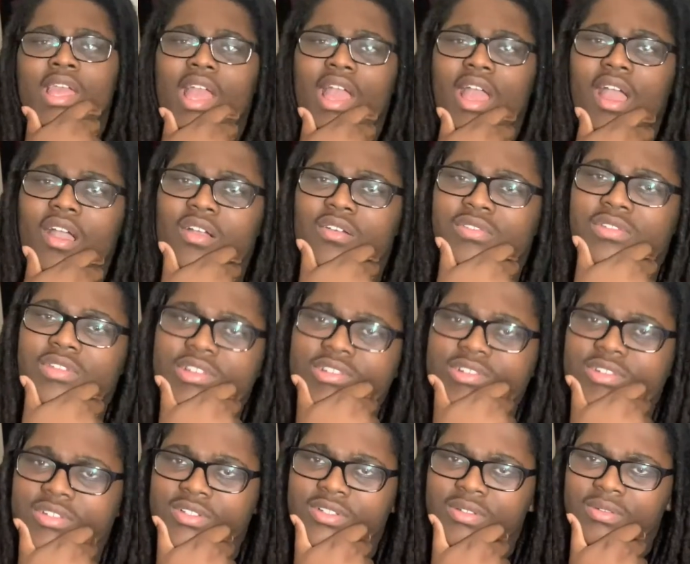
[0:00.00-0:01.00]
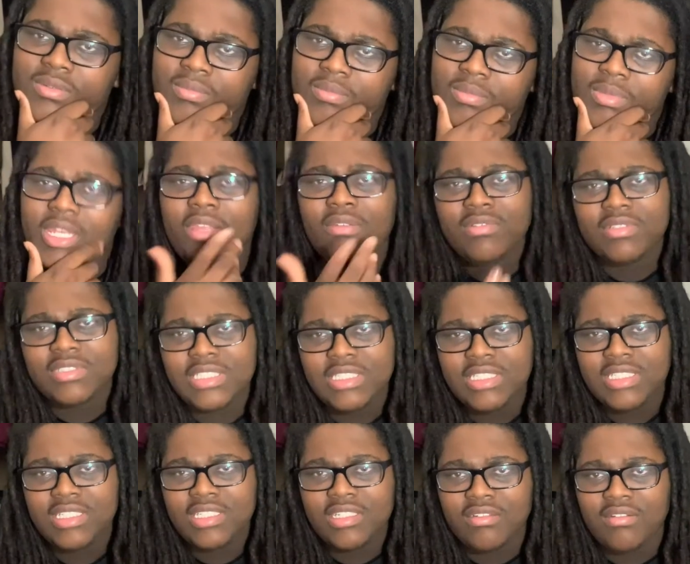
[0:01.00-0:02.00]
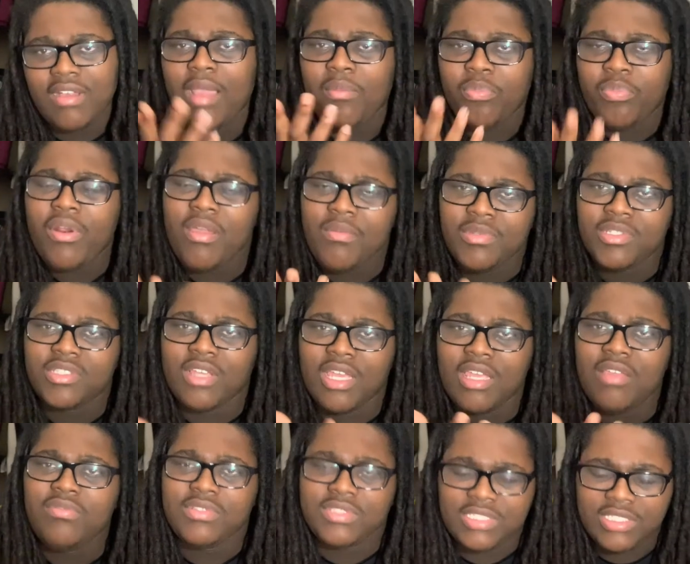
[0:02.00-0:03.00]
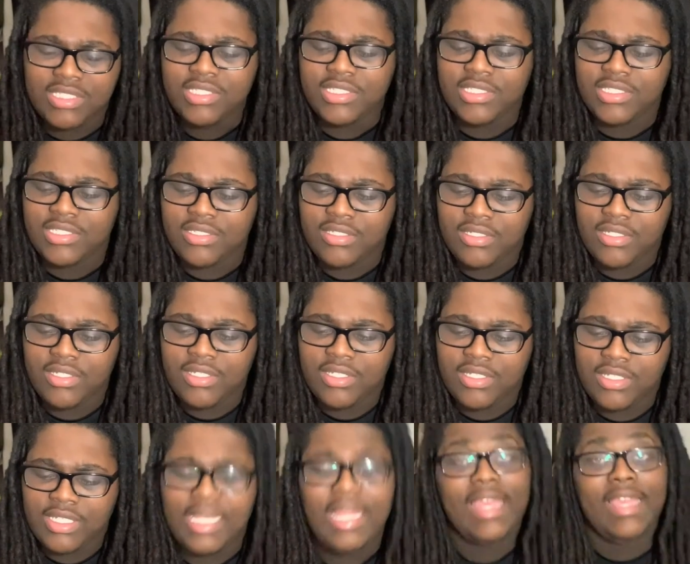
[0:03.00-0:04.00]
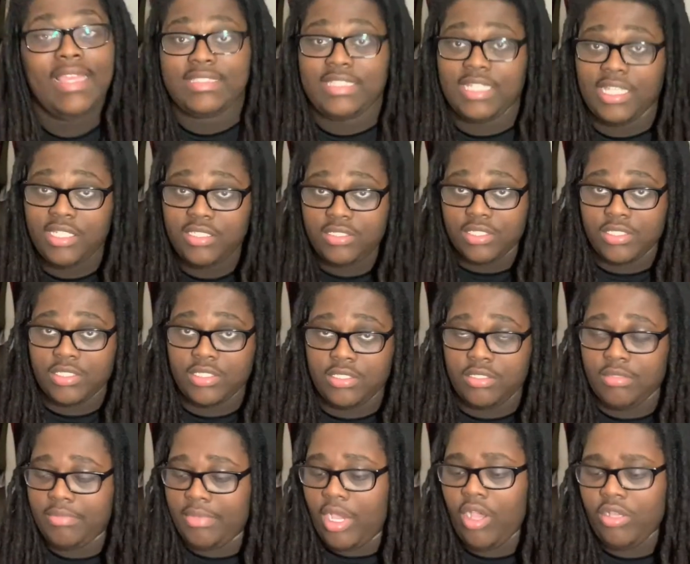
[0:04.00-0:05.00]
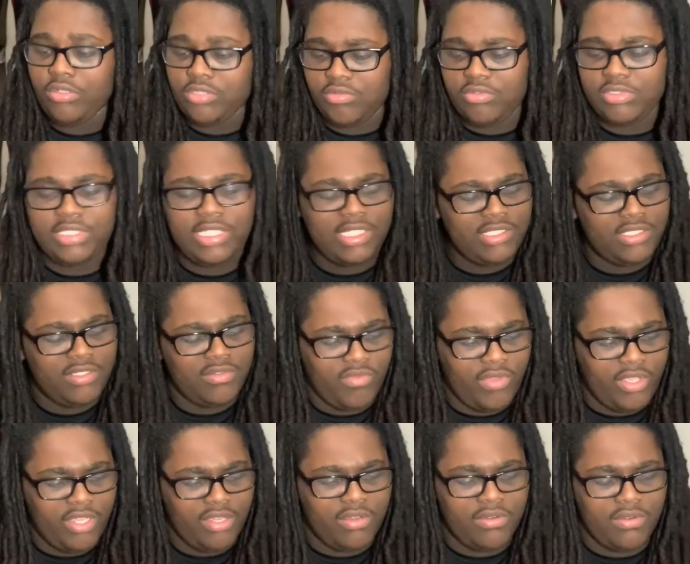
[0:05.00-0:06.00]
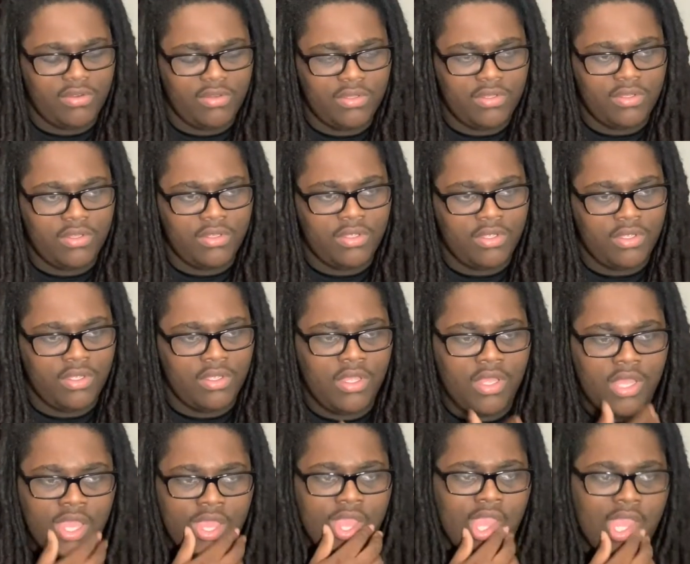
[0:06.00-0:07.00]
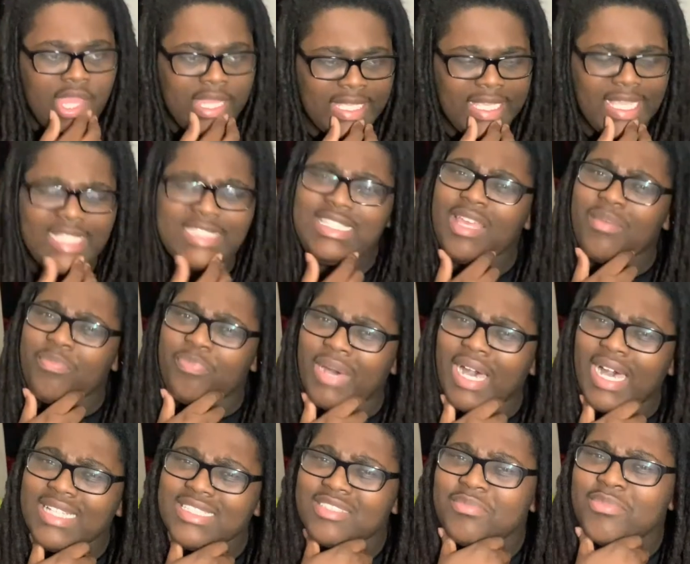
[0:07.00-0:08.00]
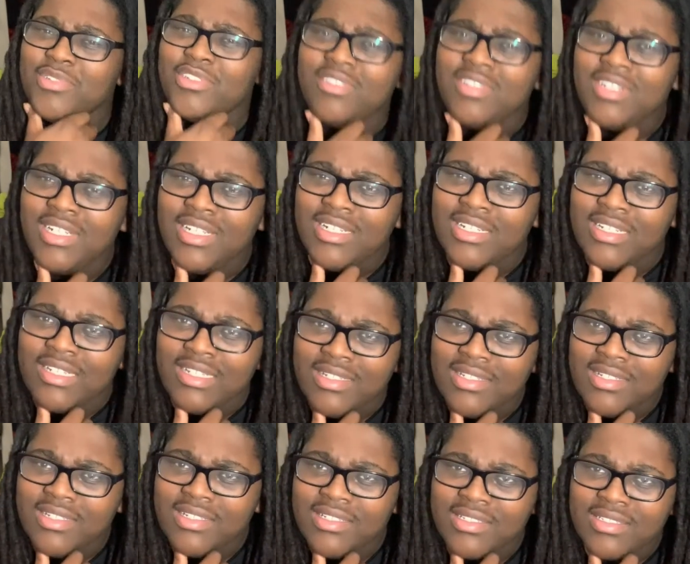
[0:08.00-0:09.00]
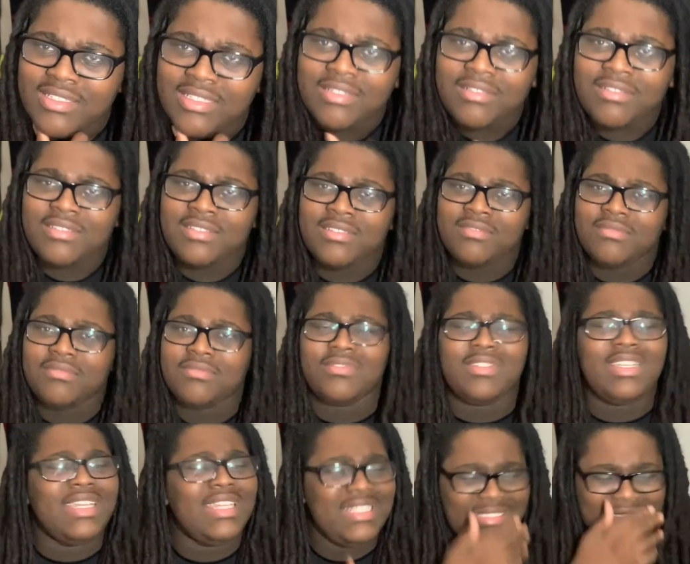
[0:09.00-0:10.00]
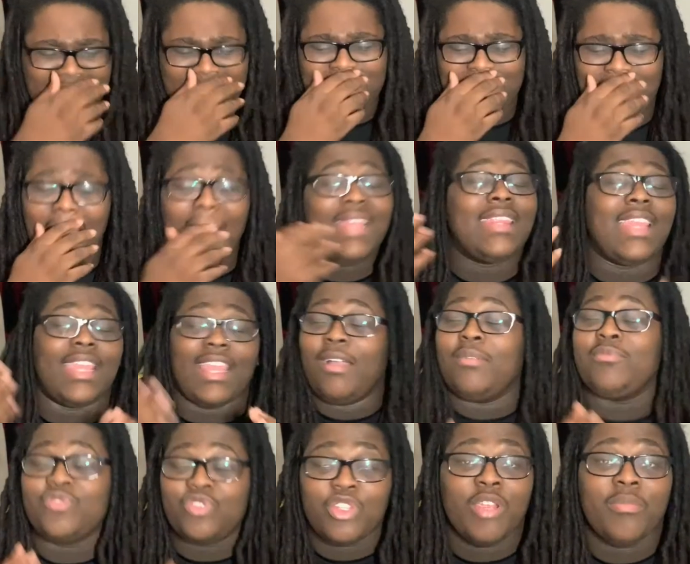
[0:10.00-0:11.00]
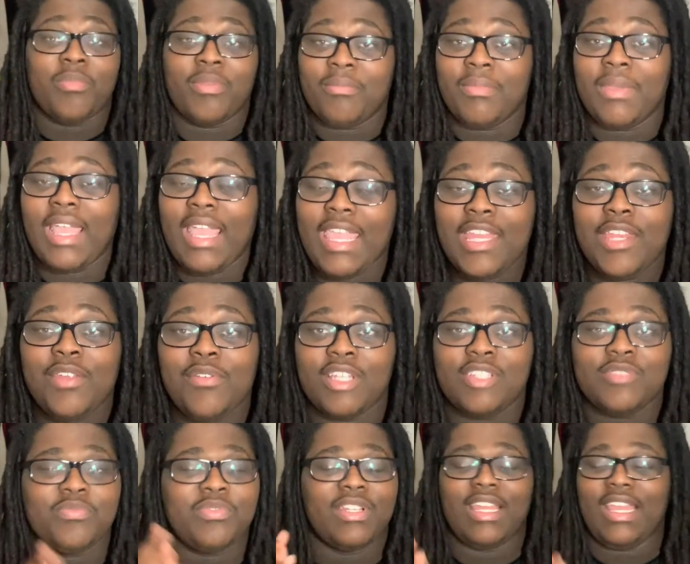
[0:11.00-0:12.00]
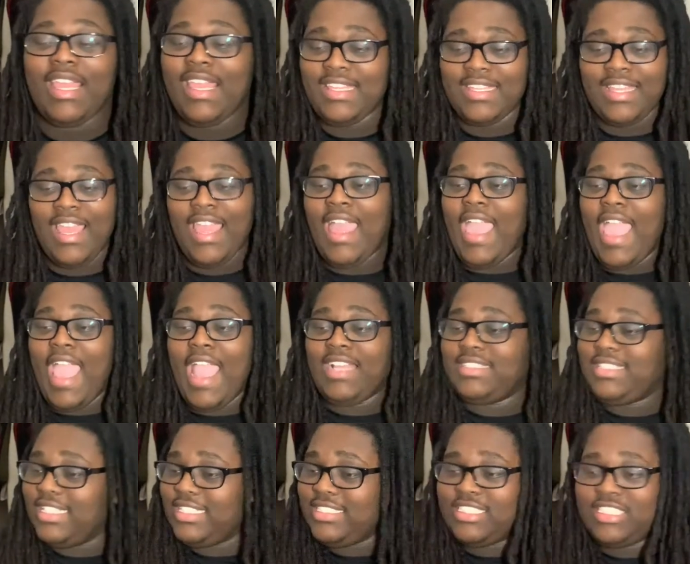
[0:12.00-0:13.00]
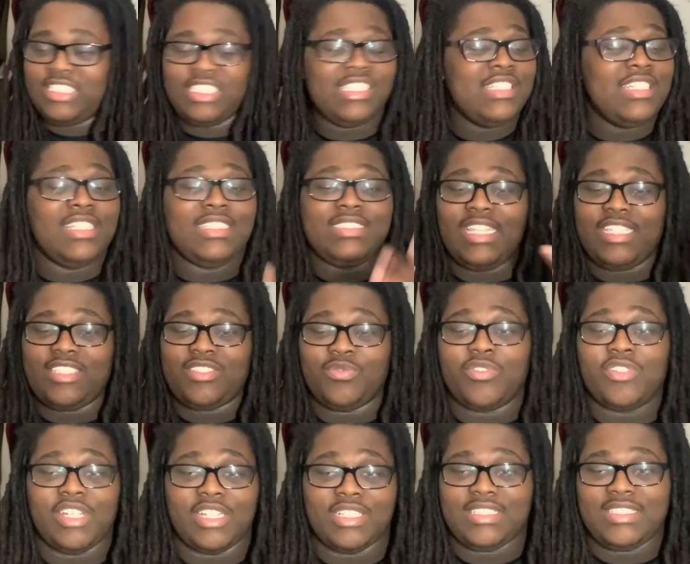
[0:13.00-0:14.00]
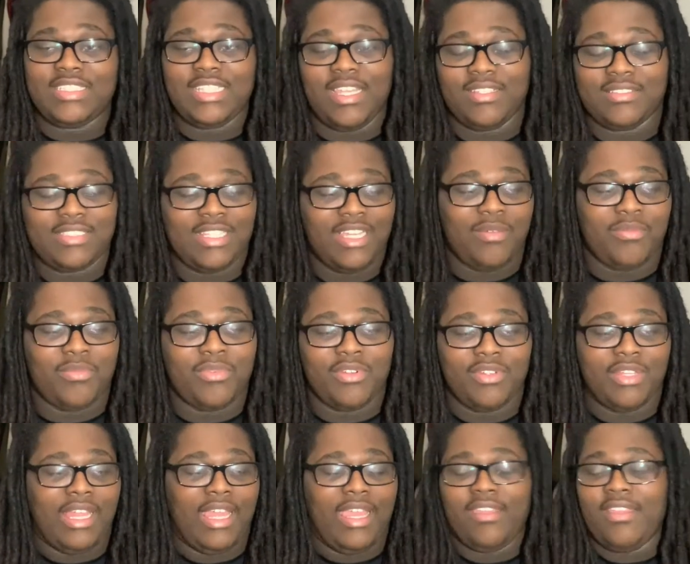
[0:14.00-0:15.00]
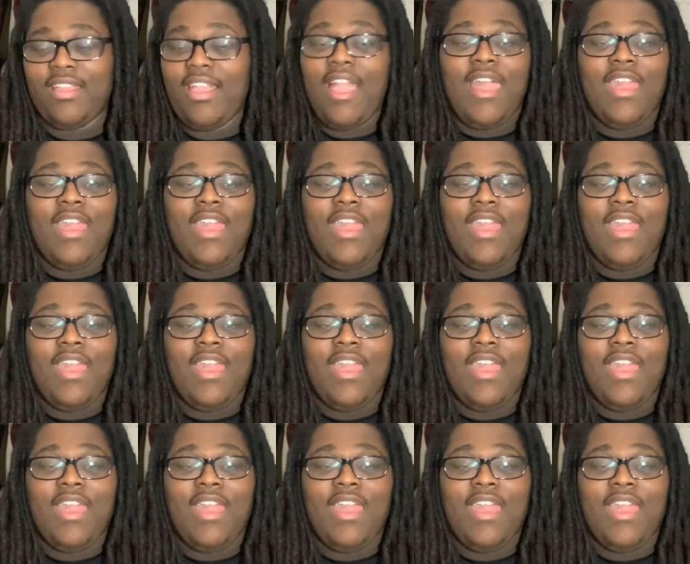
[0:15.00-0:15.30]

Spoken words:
I don't know, but it was good though. I promise y'all, it was good. Like, it tasted good, but also it tasted weird. Is that possible? What? I think I'm tripping, but anyway, bro, it tasted good and it tasted weird at the same time, bro. Like,